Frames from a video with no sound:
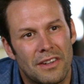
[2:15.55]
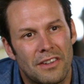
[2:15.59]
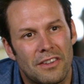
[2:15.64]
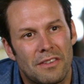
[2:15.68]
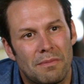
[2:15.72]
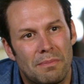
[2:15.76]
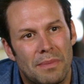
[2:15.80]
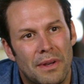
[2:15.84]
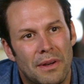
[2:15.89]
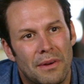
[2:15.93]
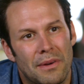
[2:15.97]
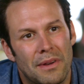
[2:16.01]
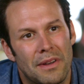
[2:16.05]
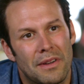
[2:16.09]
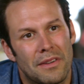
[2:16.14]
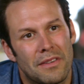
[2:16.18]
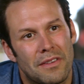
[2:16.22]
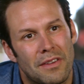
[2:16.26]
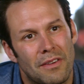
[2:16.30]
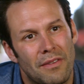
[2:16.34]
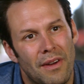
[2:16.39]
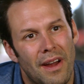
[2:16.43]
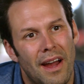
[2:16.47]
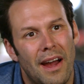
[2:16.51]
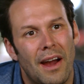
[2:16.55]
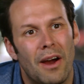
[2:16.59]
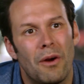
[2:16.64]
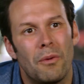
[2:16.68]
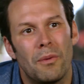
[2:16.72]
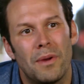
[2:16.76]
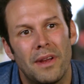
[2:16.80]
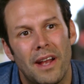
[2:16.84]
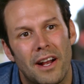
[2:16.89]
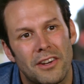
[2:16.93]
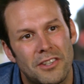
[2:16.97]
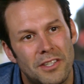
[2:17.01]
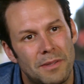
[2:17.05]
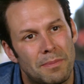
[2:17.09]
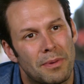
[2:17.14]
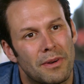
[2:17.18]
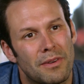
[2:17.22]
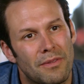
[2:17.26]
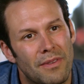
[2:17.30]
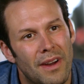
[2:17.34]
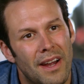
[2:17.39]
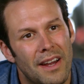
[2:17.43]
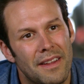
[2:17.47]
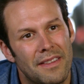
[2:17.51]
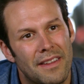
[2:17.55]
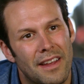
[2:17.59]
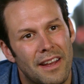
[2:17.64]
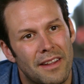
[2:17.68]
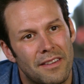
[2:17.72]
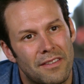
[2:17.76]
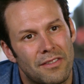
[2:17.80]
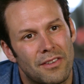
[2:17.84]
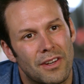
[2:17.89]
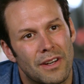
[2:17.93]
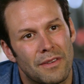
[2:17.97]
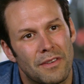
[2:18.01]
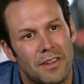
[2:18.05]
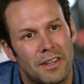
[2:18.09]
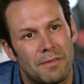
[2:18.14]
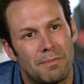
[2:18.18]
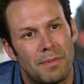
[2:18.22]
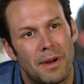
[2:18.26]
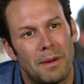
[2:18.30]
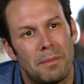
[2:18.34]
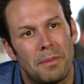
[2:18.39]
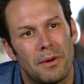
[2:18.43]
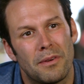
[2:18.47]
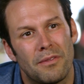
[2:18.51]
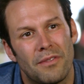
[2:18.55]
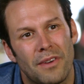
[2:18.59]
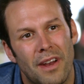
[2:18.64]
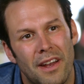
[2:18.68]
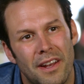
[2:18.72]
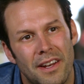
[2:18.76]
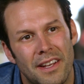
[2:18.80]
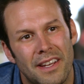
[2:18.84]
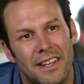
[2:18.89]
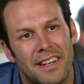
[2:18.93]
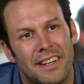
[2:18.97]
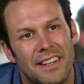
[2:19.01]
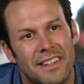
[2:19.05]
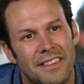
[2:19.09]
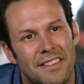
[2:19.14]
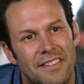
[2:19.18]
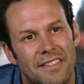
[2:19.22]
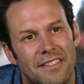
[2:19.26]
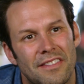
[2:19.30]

experience of how we actually provide that service by providing it in a